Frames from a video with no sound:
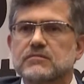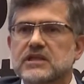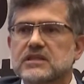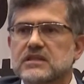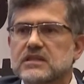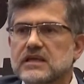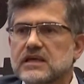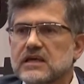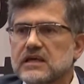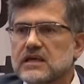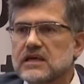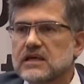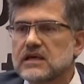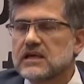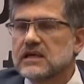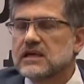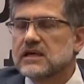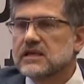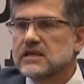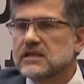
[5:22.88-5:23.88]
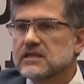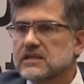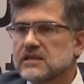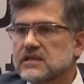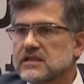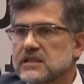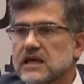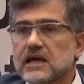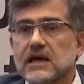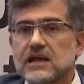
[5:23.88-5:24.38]
in the
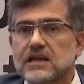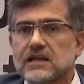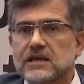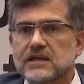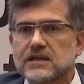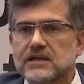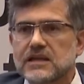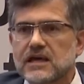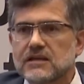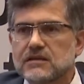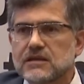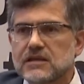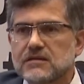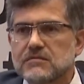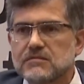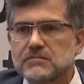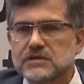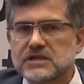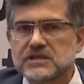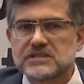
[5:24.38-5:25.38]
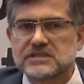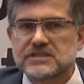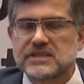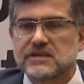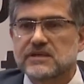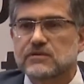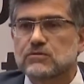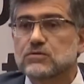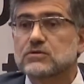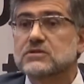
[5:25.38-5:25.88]
instruments of
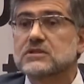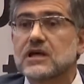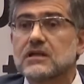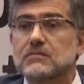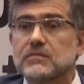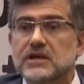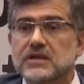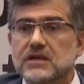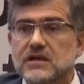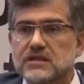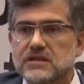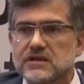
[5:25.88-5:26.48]
the United Nations.